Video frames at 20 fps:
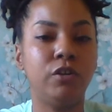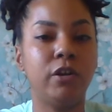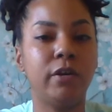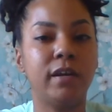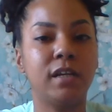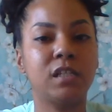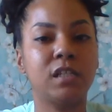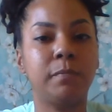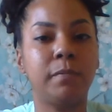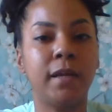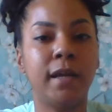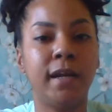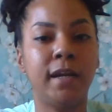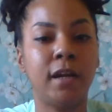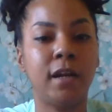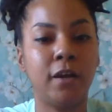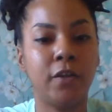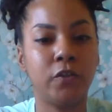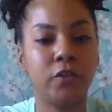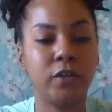explain
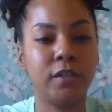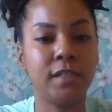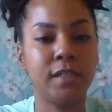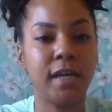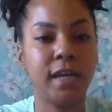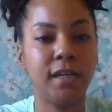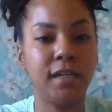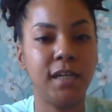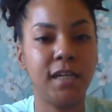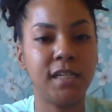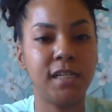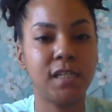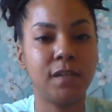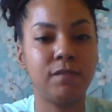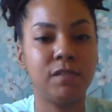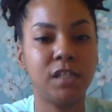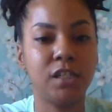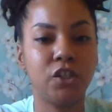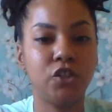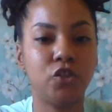other techniques of
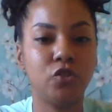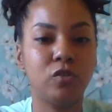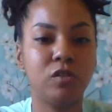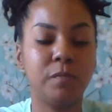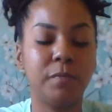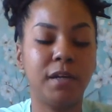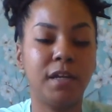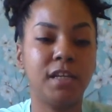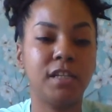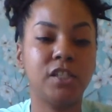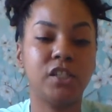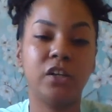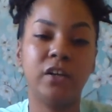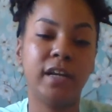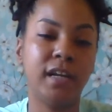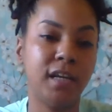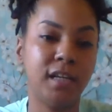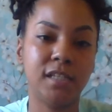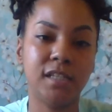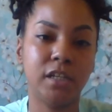sigils, because there
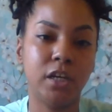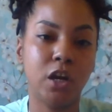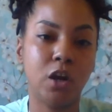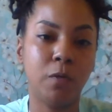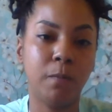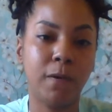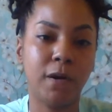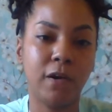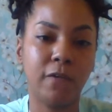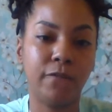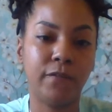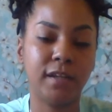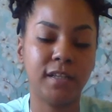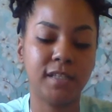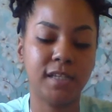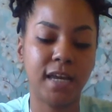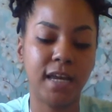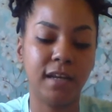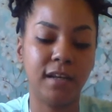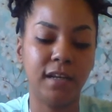is no perfect
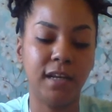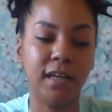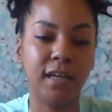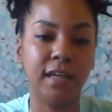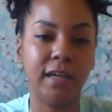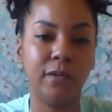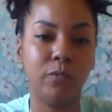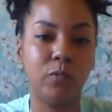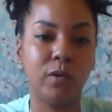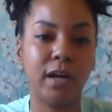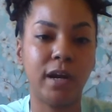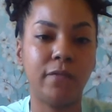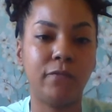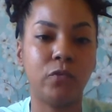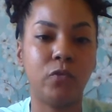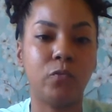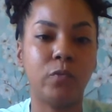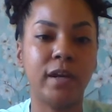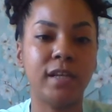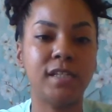technique, and
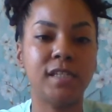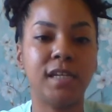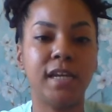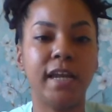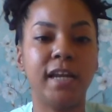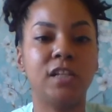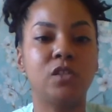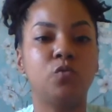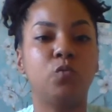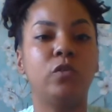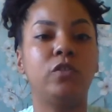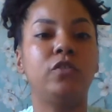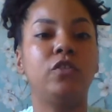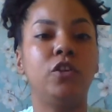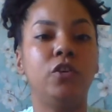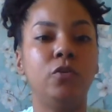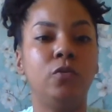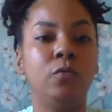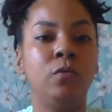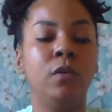whatever resonates with
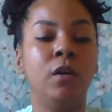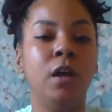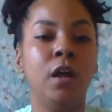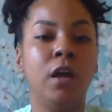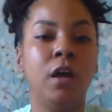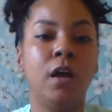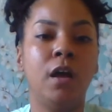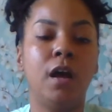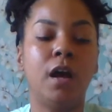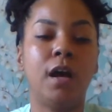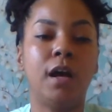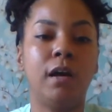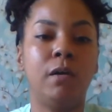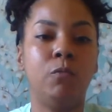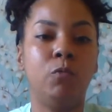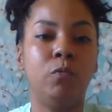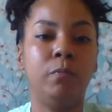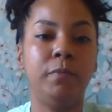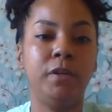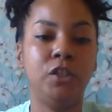you
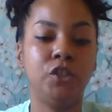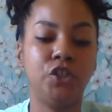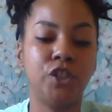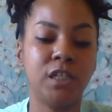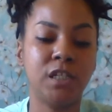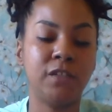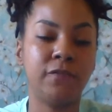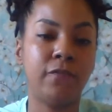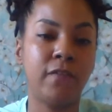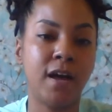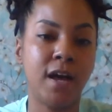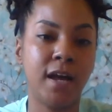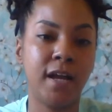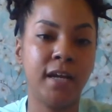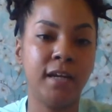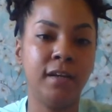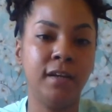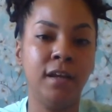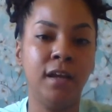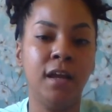will be just
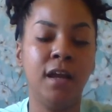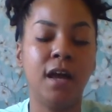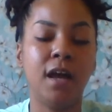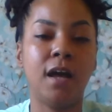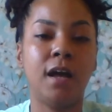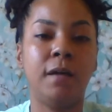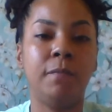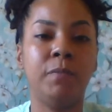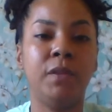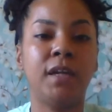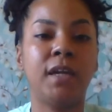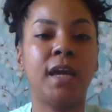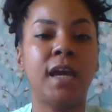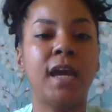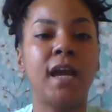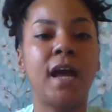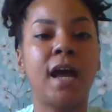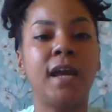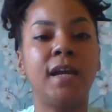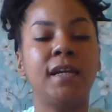fine. The
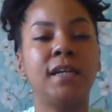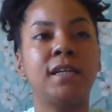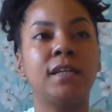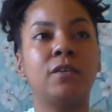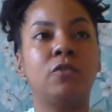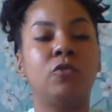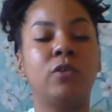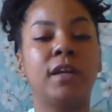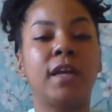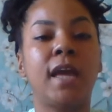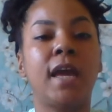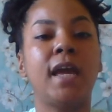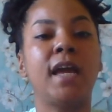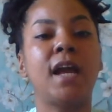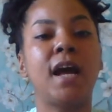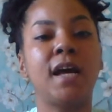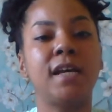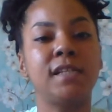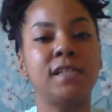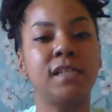chaotic or
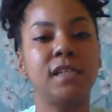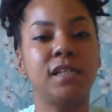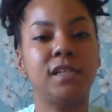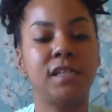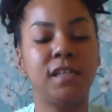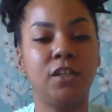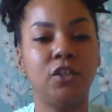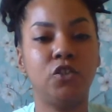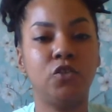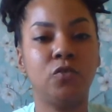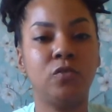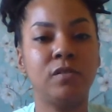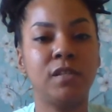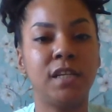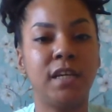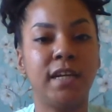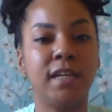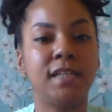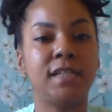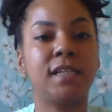chaos sigils,
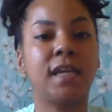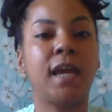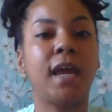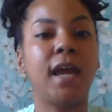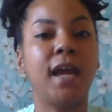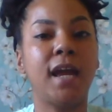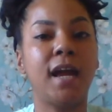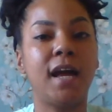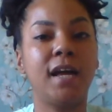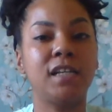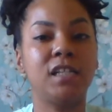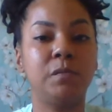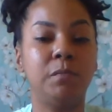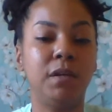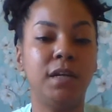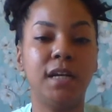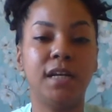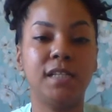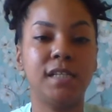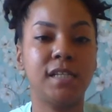and it's chaos
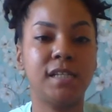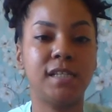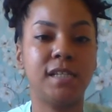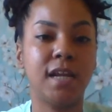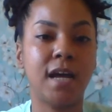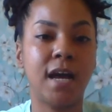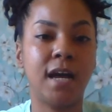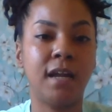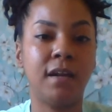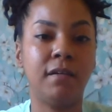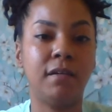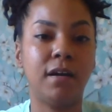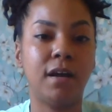because it's not,